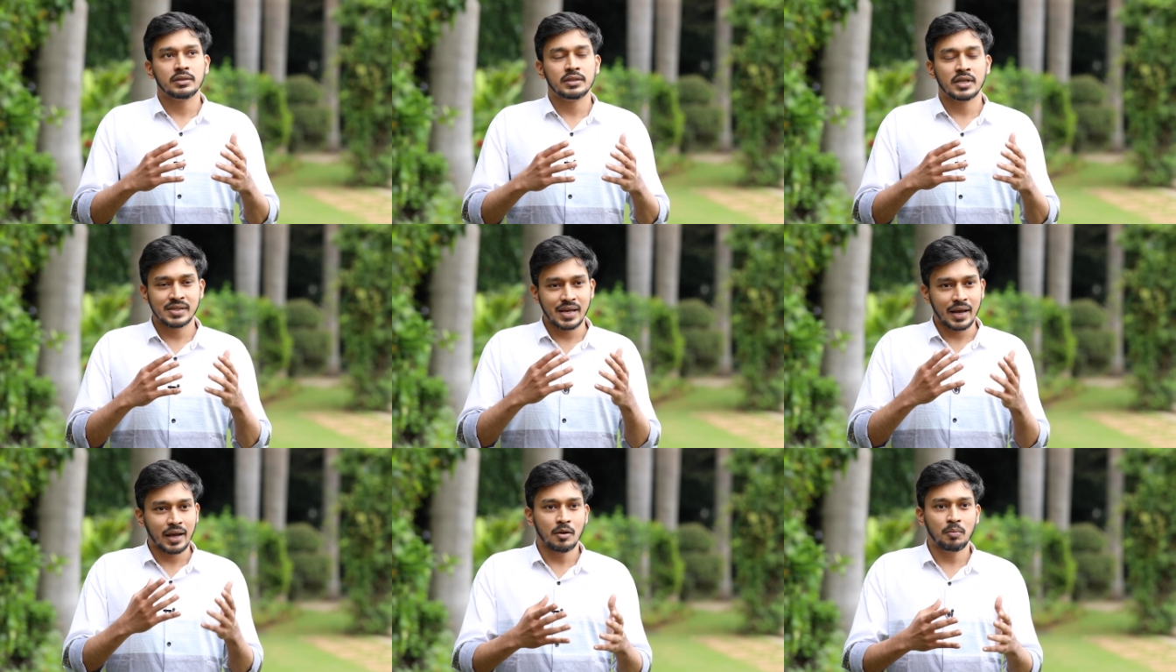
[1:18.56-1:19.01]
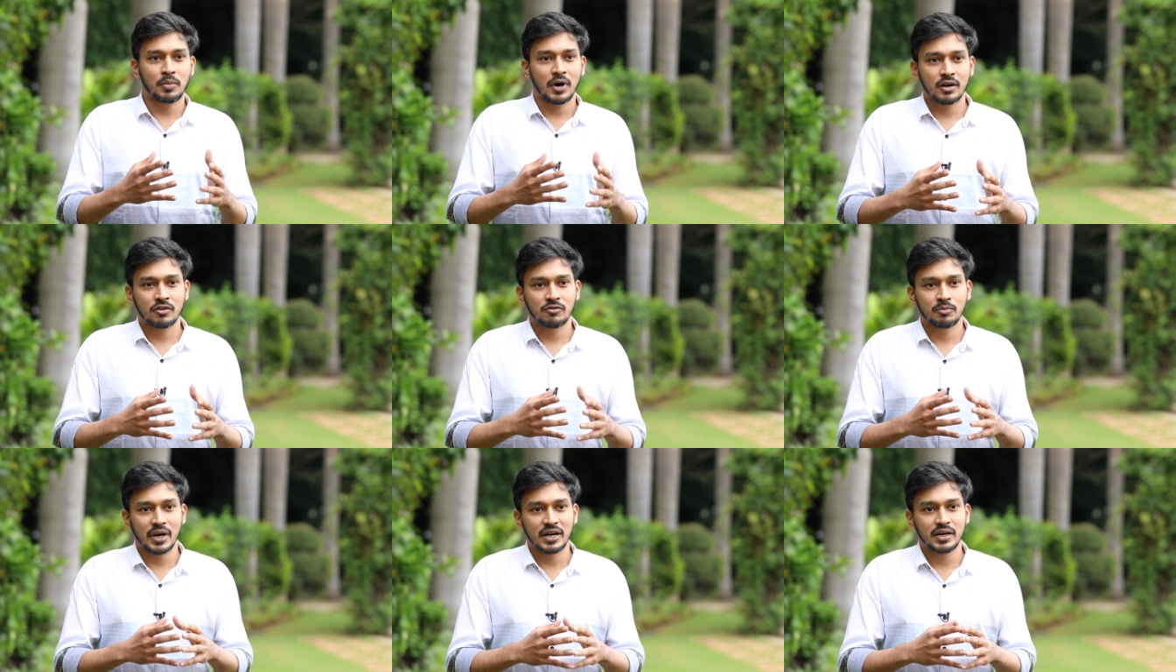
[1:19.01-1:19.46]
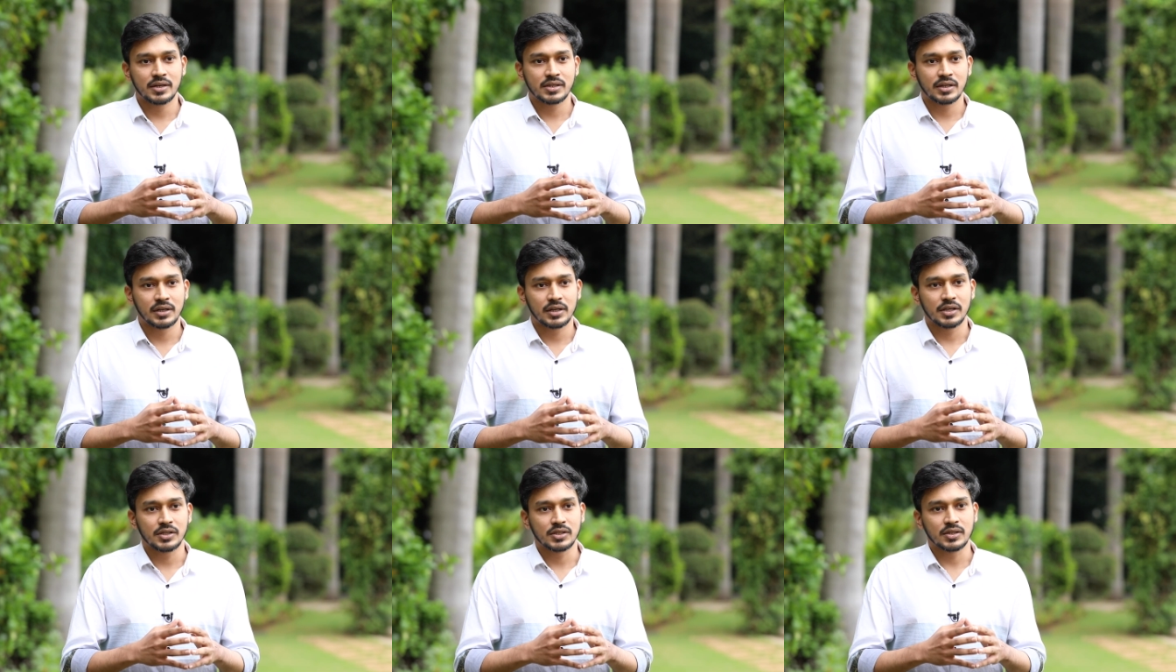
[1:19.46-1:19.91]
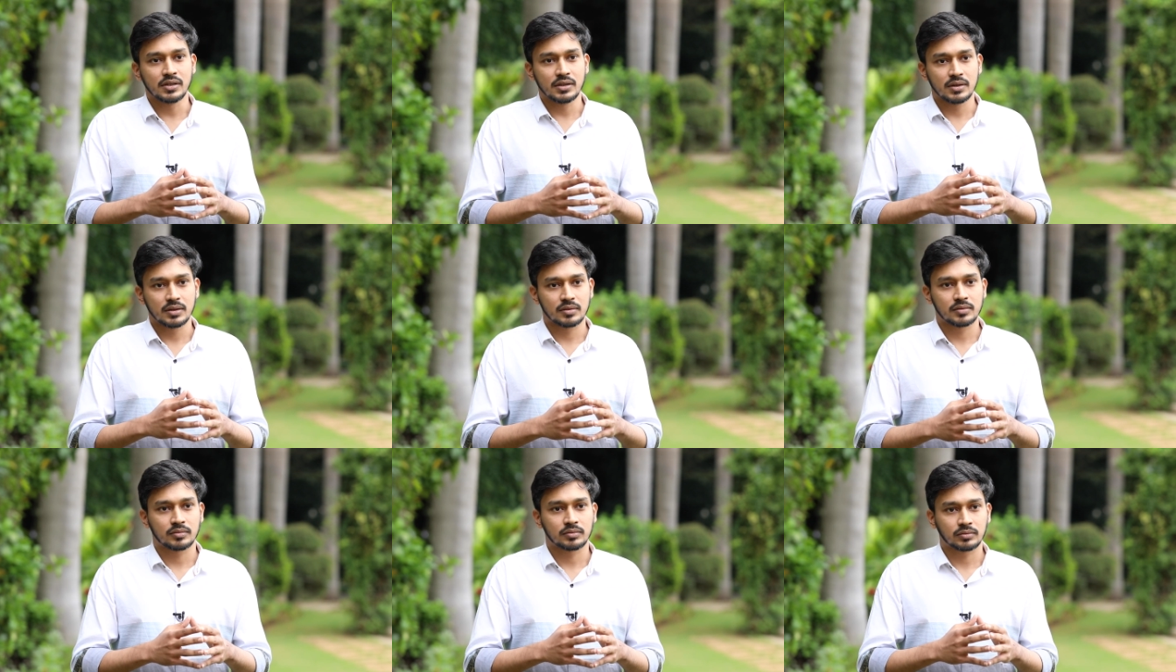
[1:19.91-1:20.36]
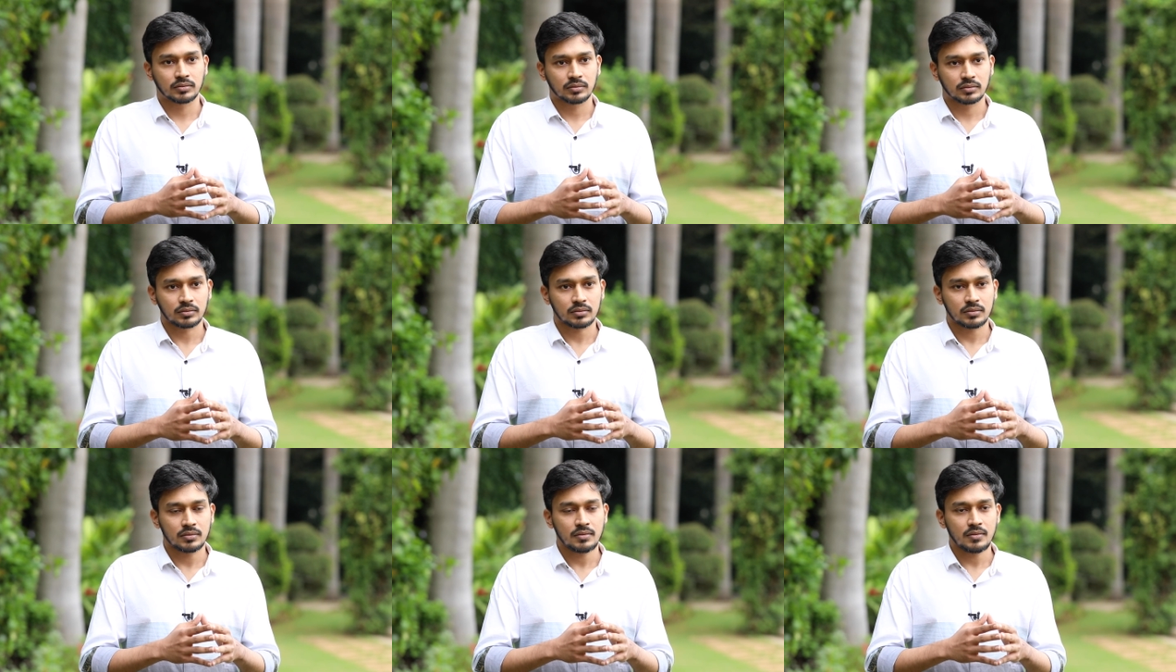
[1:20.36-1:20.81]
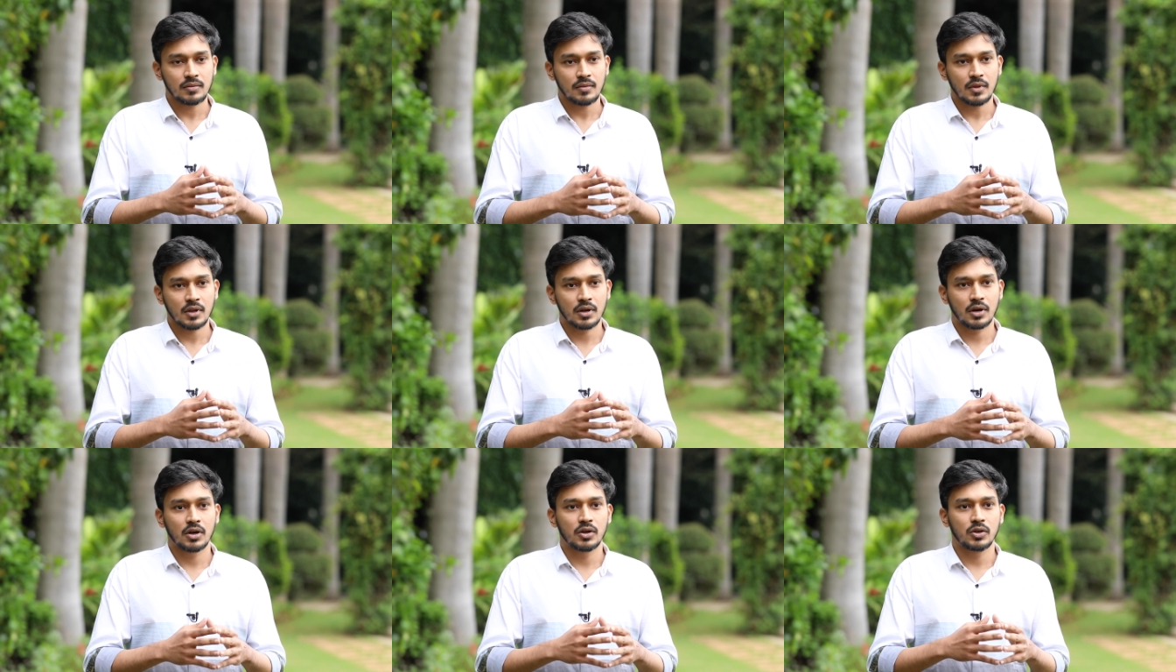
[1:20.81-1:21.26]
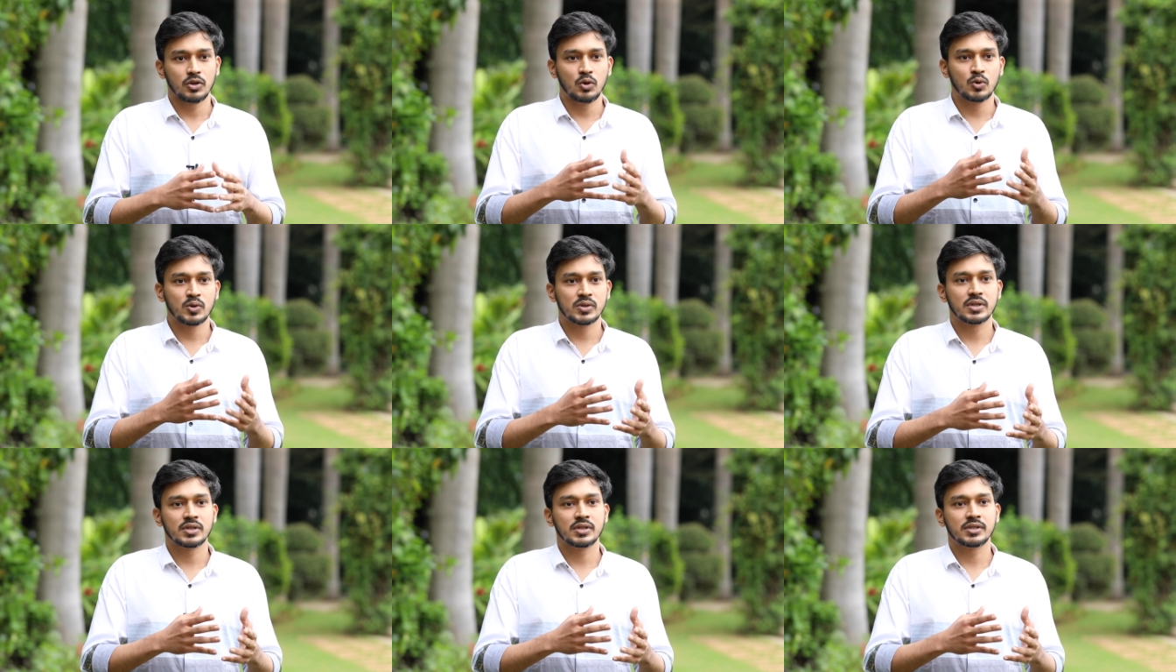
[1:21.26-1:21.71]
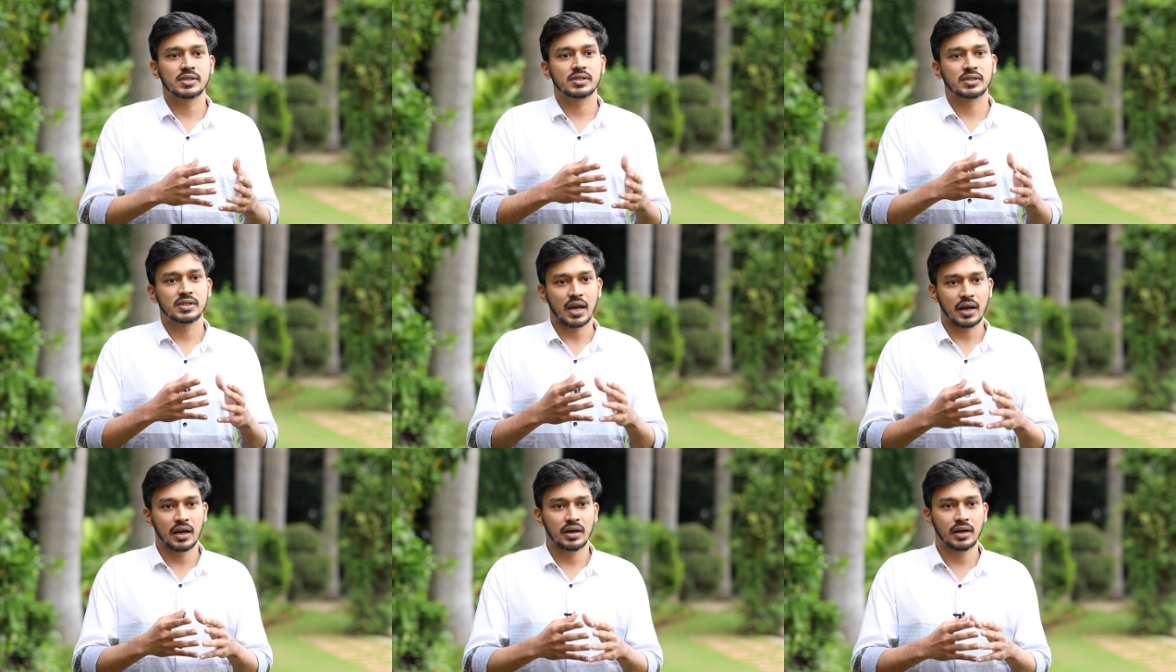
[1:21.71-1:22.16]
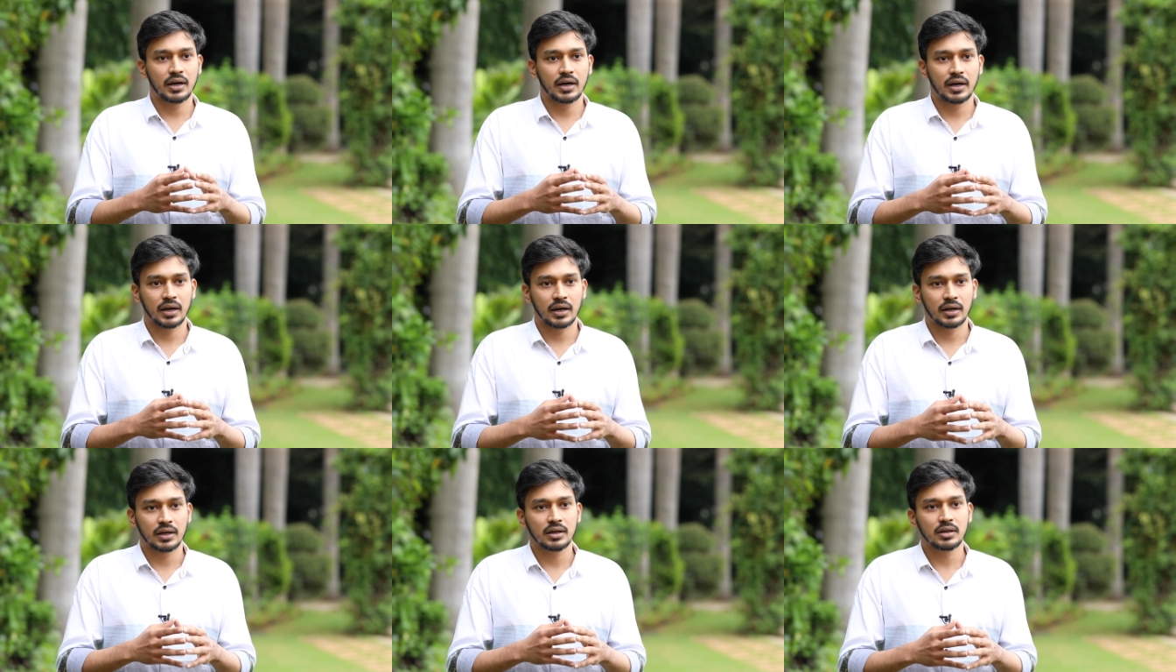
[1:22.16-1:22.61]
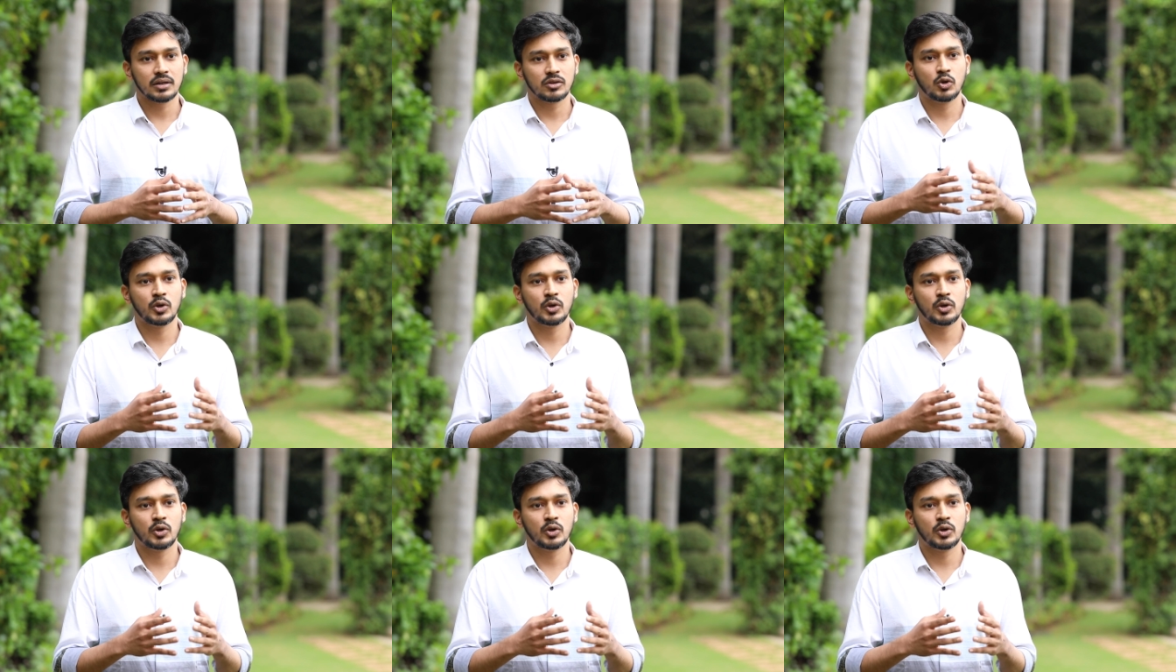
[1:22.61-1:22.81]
The second part of my dissertation uses secondary data